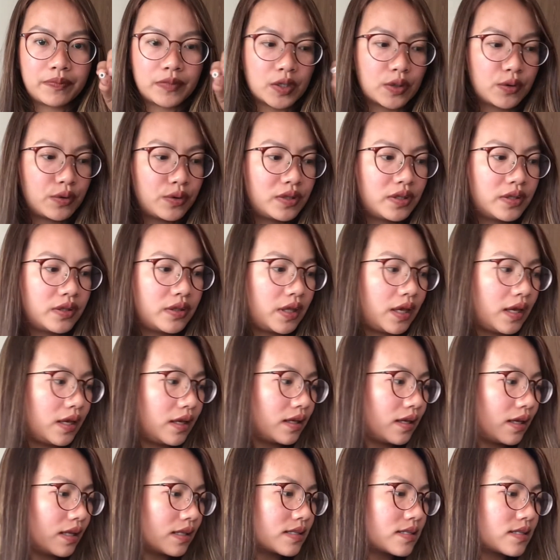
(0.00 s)
good
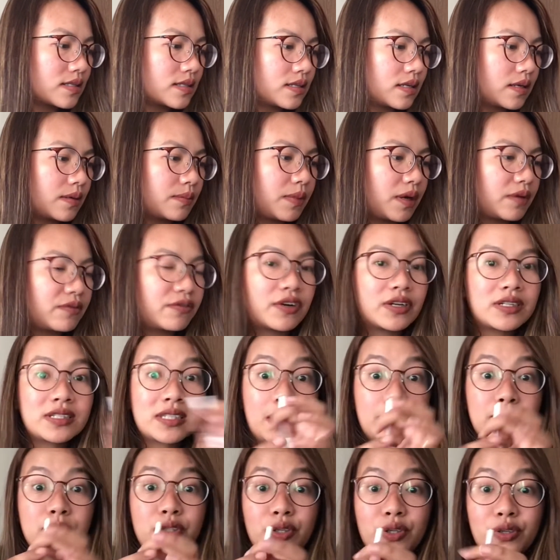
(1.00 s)
thing it's my first
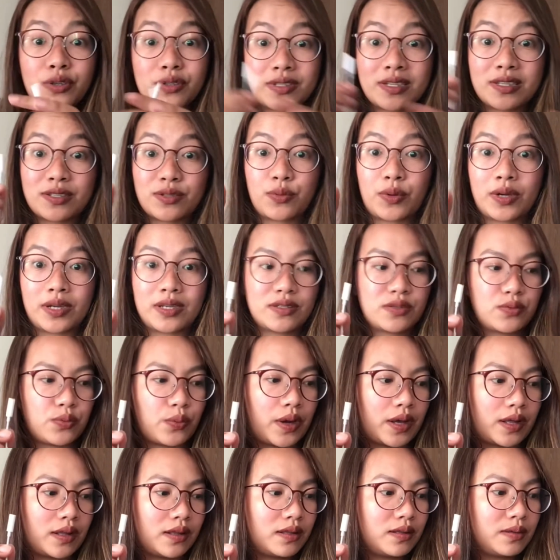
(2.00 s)
time to use this one as
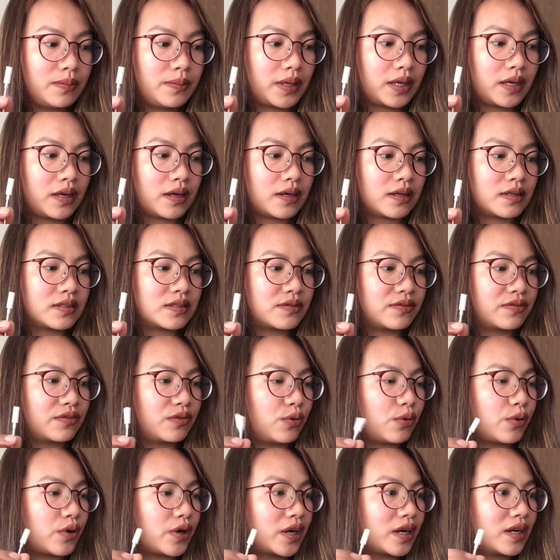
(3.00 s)
well, because
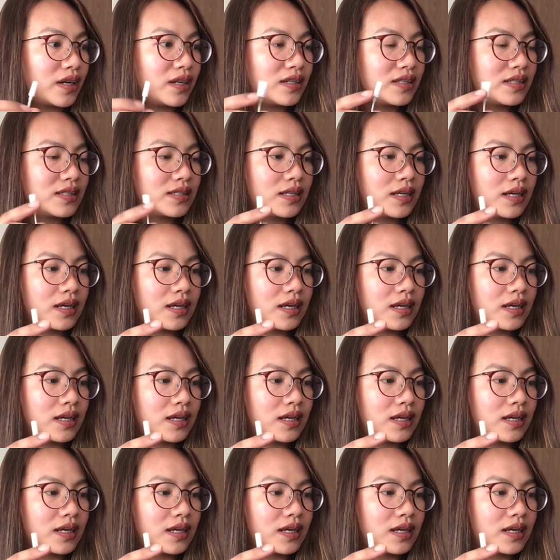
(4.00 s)
of course